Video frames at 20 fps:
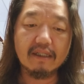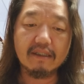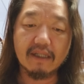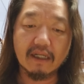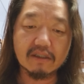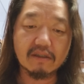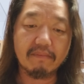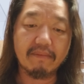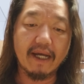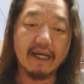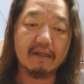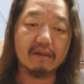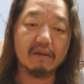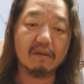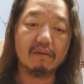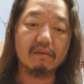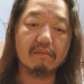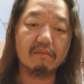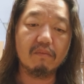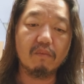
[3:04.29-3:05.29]
Doesn't
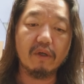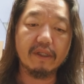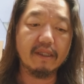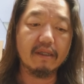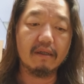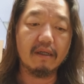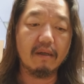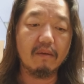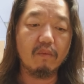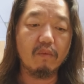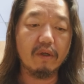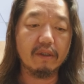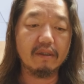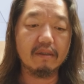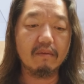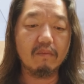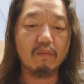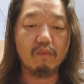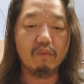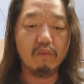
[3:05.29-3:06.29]
matter what the, what
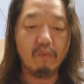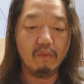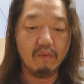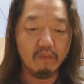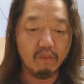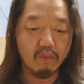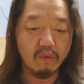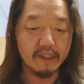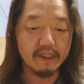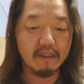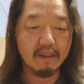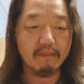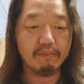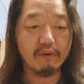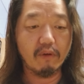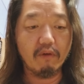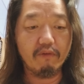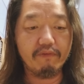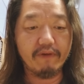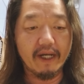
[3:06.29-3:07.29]
the, what the
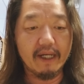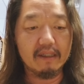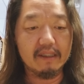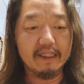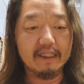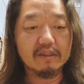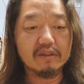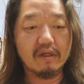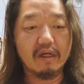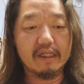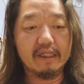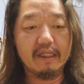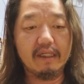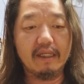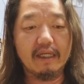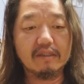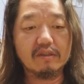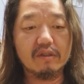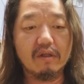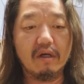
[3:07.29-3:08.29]
profile is on it
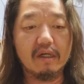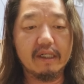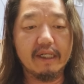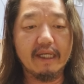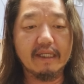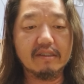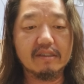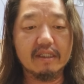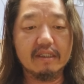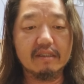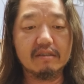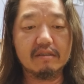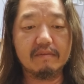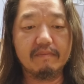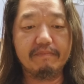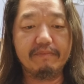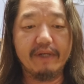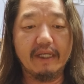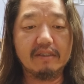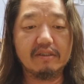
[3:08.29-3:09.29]
as long as it's
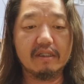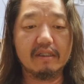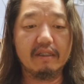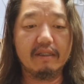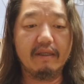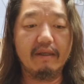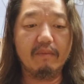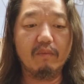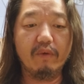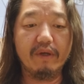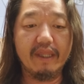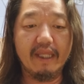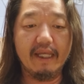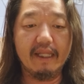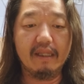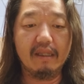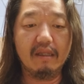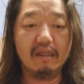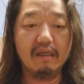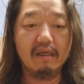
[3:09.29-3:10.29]
basically
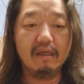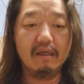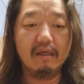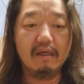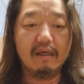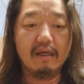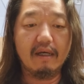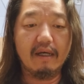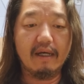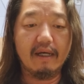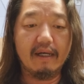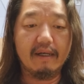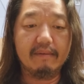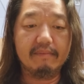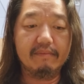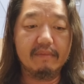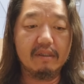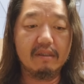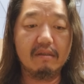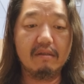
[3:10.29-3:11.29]
within uh,
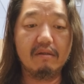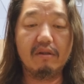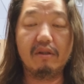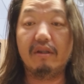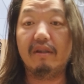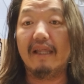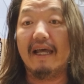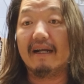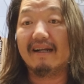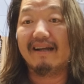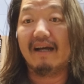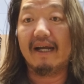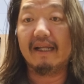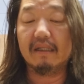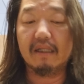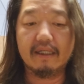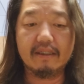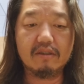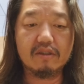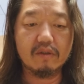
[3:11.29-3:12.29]
that
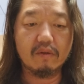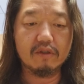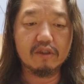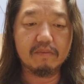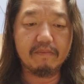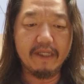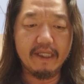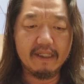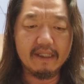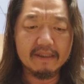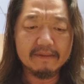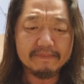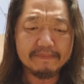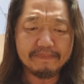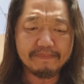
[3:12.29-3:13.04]
guideline, so to speak.